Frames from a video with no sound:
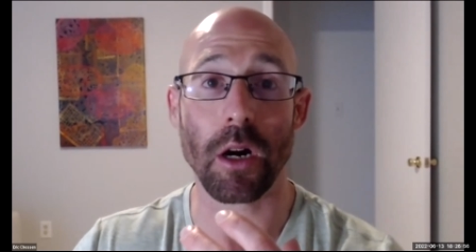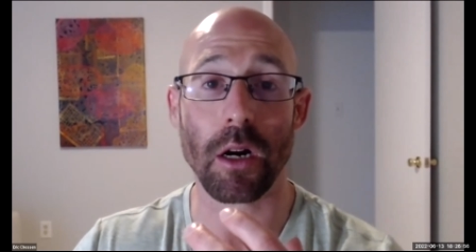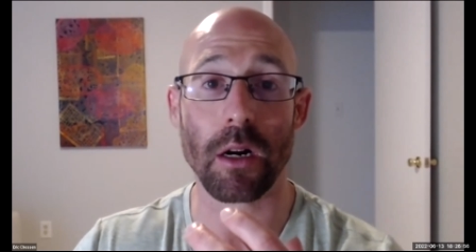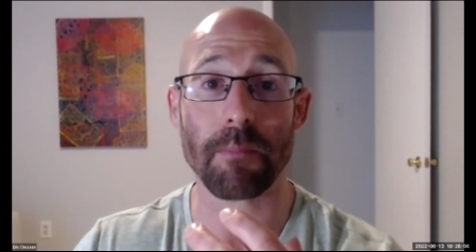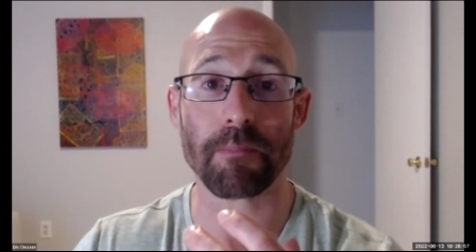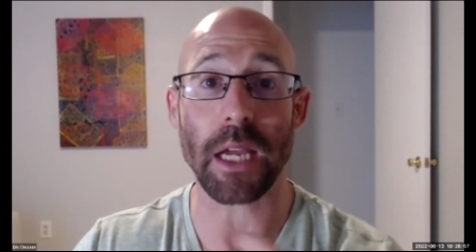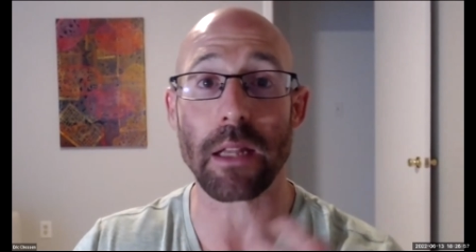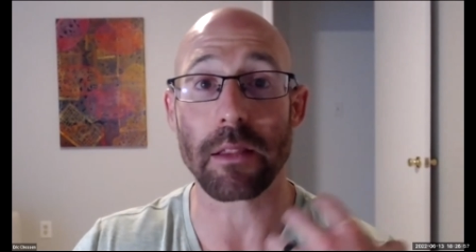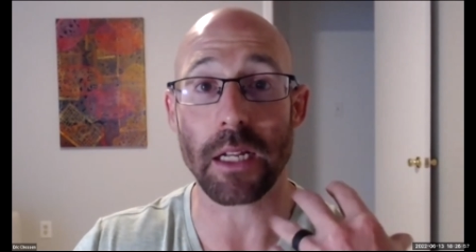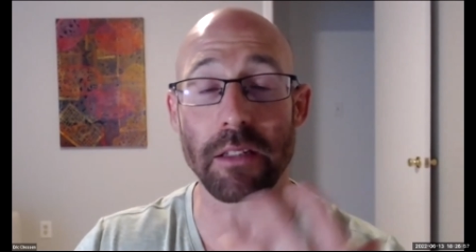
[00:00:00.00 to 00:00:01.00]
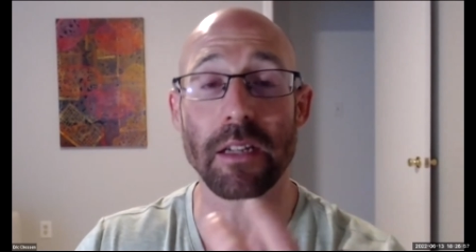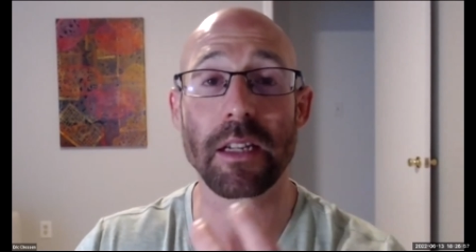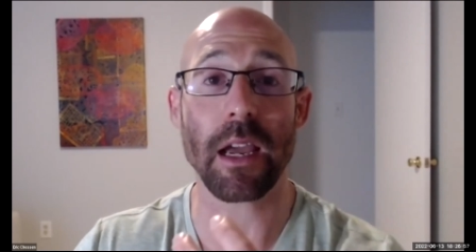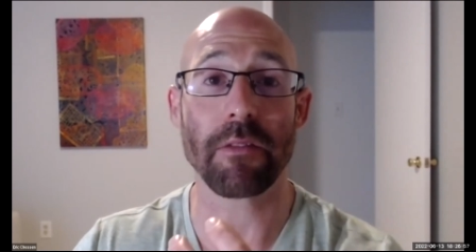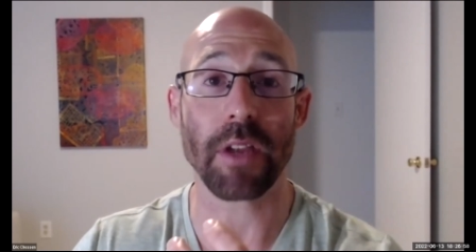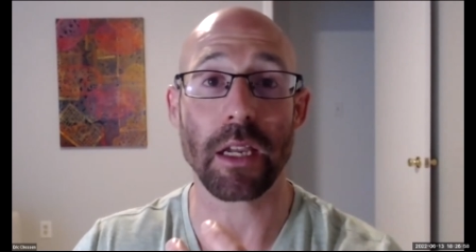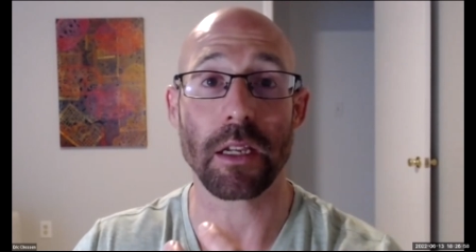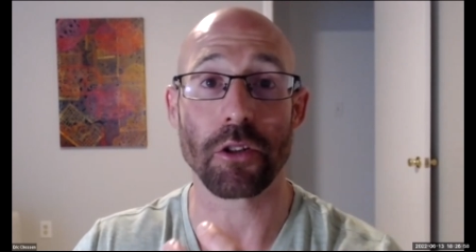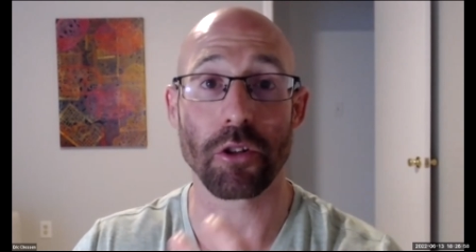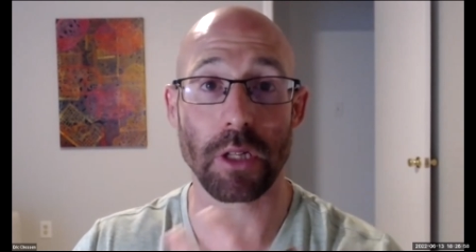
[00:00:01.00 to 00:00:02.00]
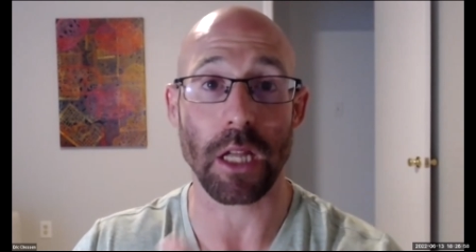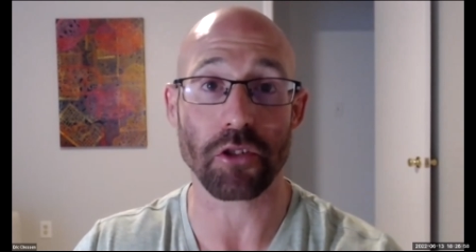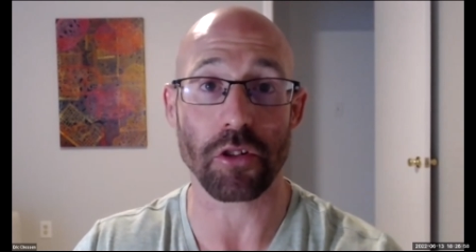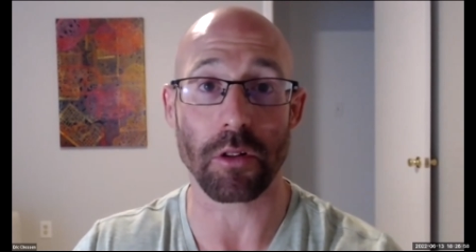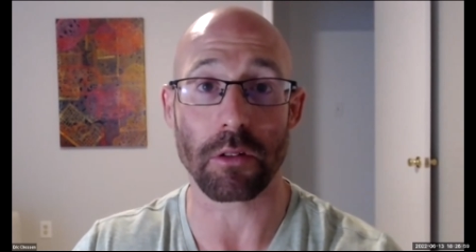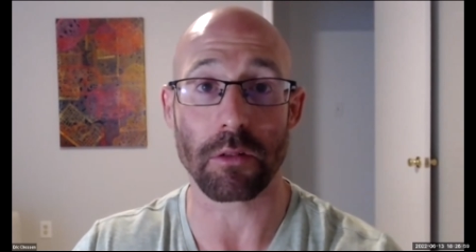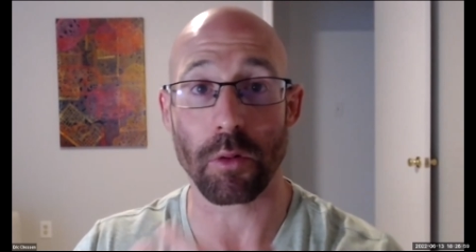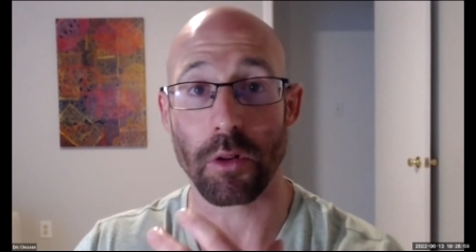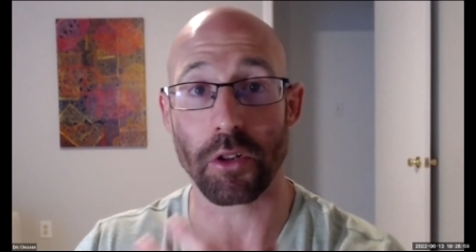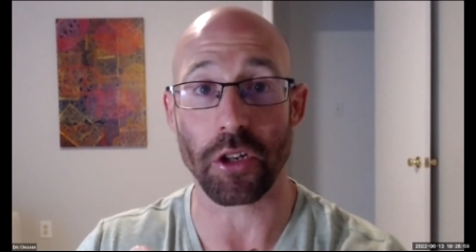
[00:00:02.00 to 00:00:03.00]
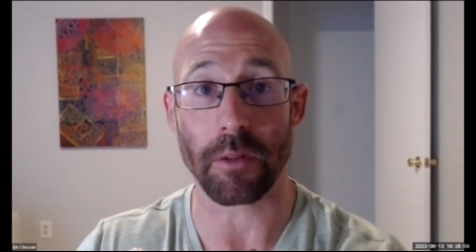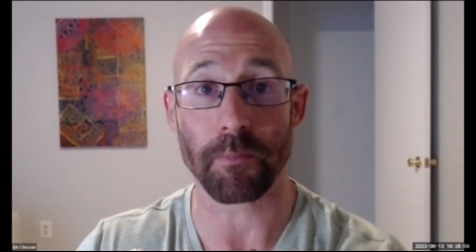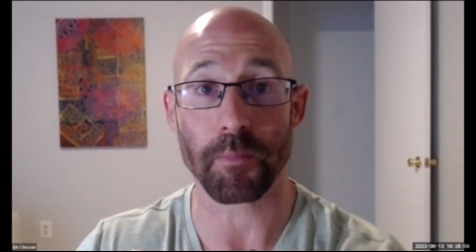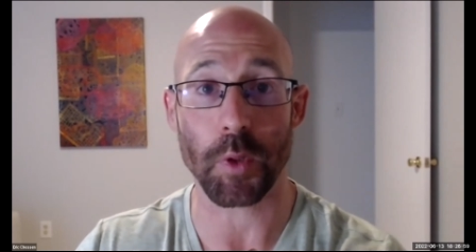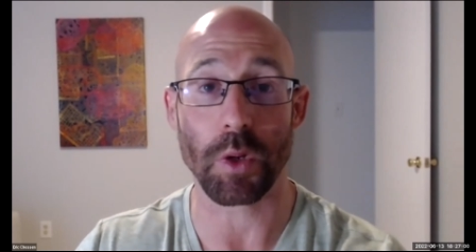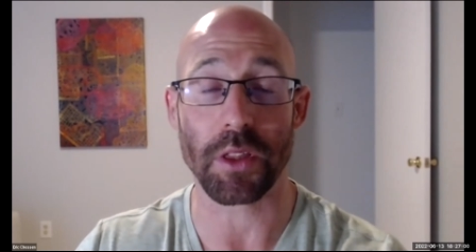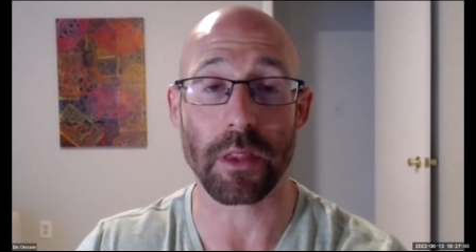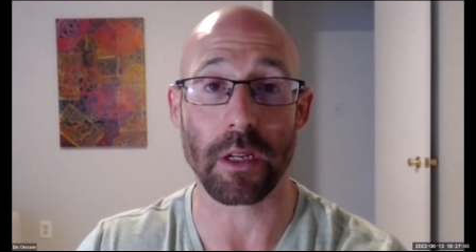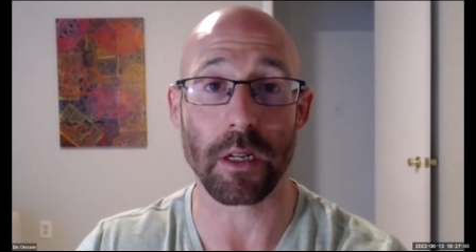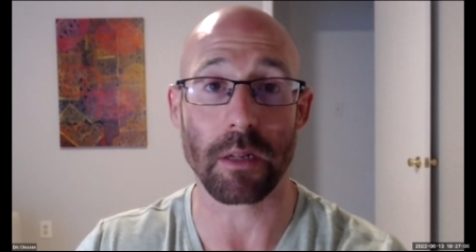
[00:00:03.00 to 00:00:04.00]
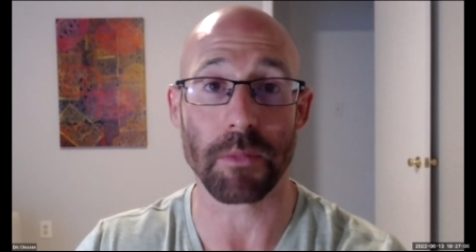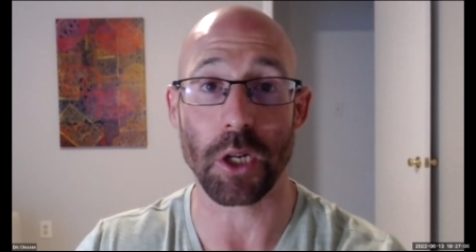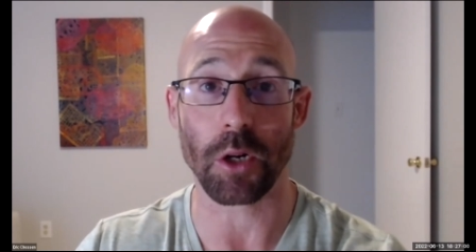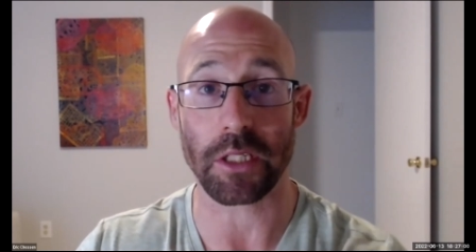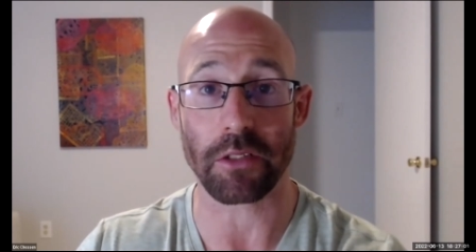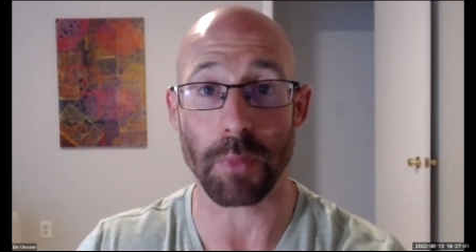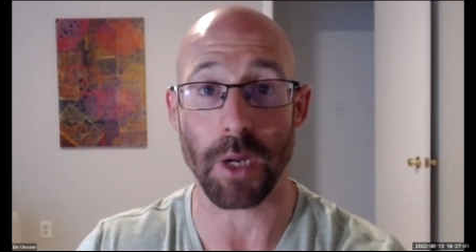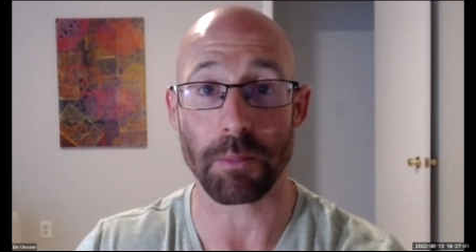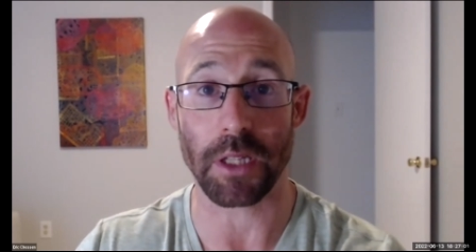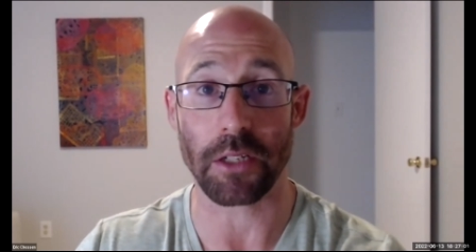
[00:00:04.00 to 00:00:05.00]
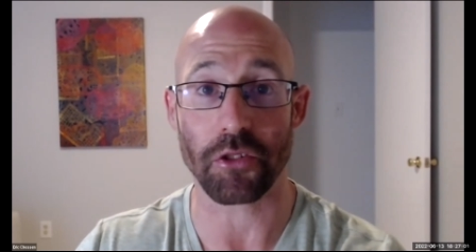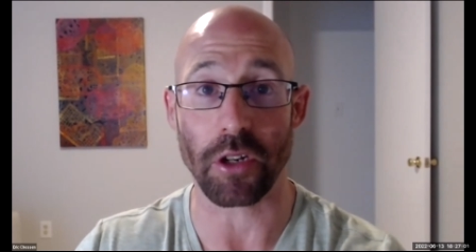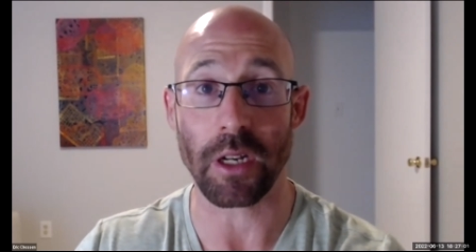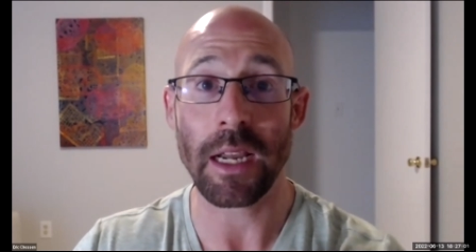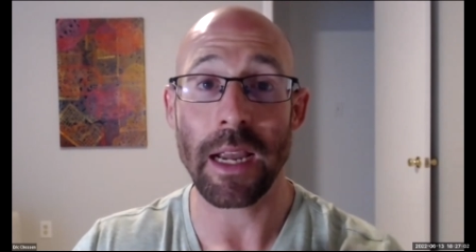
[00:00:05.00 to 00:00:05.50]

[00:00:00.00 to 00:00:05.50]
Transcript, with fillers: um, that, that tend to have a neurological origin with um, the autism population